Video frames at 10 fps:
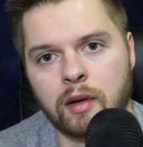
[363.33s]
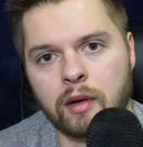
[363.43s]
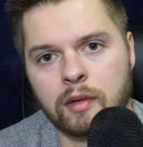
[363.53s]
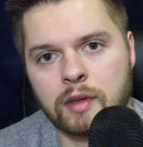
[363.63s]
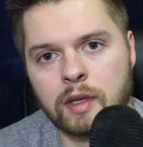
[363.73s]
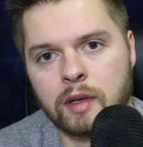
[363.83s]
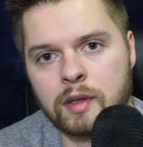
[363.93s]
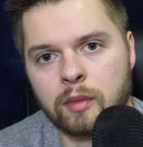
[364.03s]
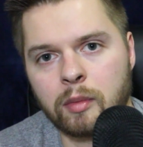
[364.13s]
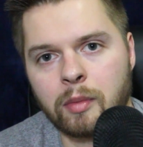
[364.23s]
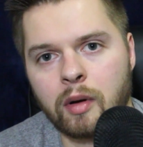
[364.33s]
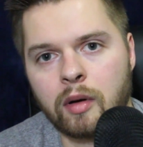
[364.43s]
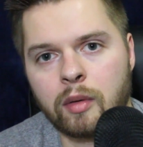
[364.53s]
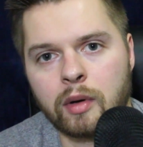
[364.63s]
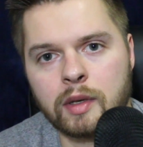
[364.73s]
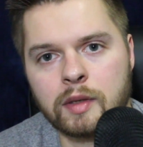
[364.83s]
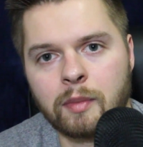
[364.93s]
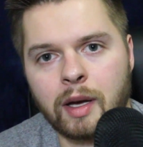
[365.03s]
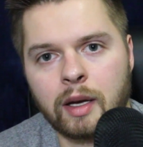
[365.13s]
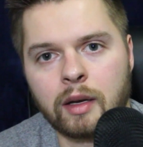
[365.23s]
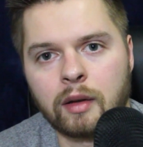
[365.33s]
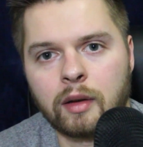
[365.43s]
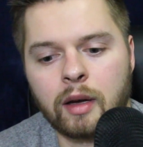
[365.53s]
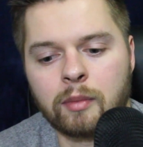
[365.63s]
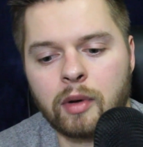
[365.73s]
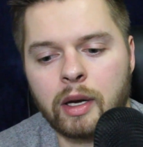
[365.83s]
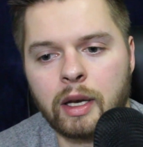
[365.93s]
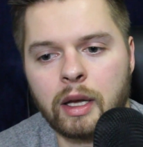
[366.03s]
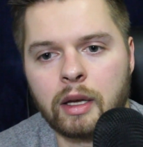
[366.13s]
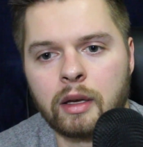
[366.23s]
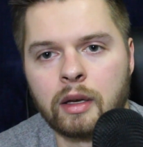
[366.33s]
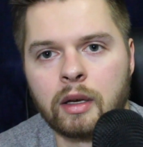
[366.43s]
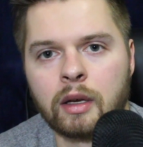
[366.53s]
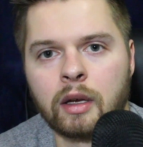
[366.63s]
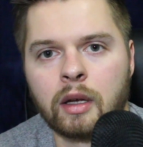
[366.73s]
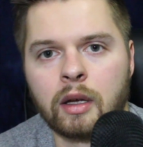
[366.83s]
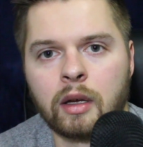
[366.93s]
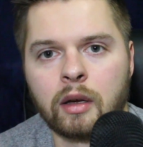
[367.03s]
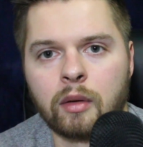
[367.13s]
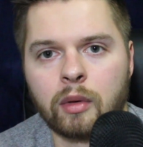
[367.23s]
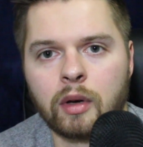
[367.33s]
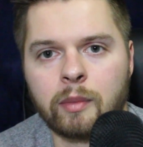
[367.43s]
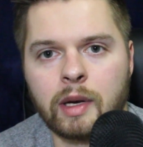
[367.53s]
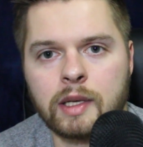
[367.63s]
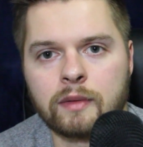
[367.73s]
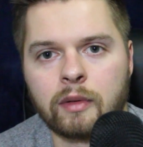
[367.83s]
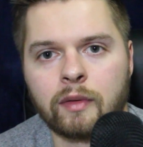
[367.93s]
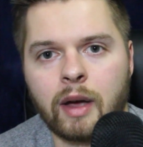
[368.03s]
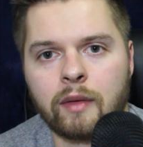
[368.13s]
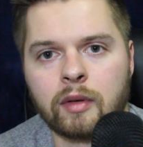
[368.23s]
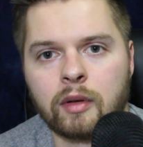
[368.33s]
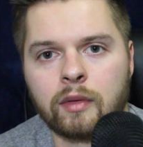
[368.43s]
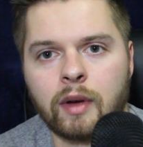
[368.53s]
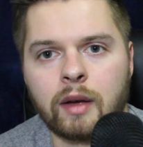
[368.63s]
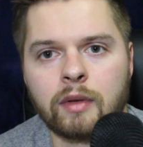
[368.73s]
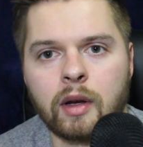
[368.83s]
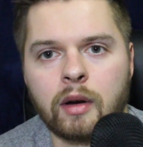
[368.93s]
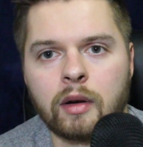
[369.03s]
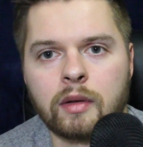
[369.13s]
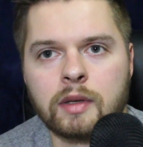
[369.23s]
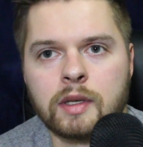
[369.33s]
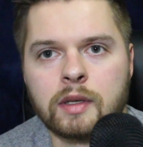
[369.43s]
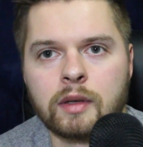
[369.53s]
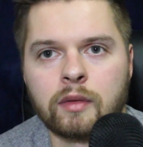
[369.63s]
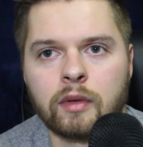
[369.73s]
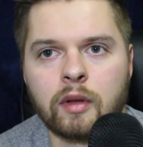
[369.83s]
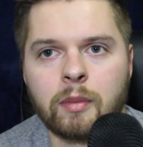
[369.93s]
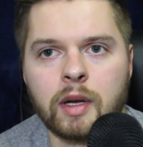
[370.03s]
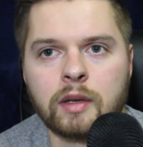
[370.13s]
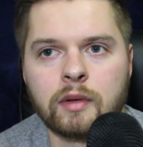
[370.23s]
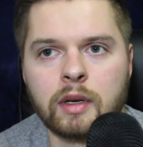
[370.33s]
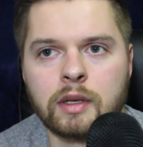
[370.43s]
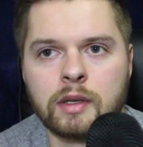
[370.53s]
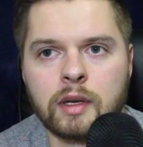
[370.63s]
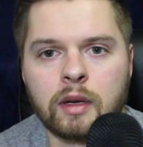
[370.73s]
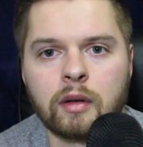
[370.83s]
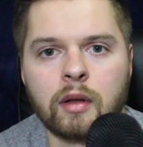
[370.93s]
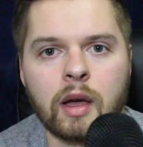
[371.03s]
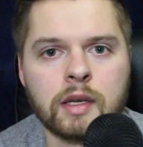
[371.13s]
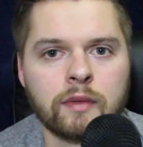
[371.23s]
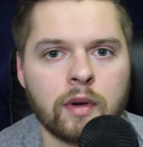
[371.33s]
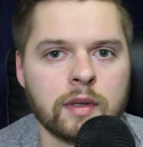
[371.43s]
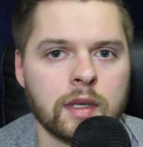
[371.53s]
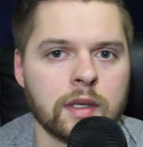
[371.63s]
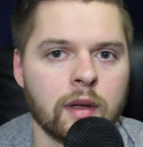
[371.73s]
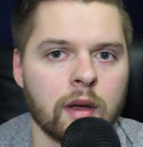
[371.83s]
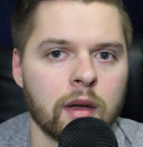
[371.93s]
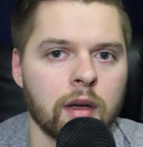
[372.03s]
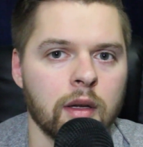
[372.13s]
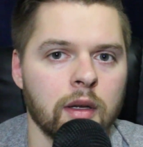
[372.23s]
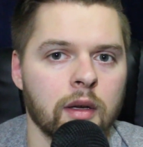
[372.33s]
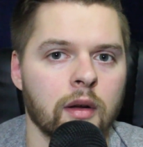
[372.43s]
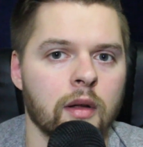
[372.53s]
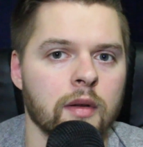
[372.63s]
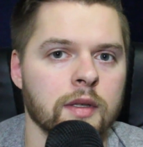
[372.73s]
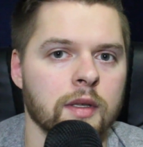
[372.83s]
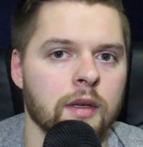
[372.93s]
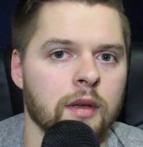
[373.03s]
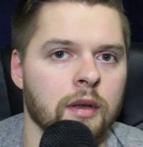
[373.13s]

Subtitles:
yards in a Super Bowl was by Tom Brady, where he passed for 505 yards for the Patriots in a loss versus the Eagles.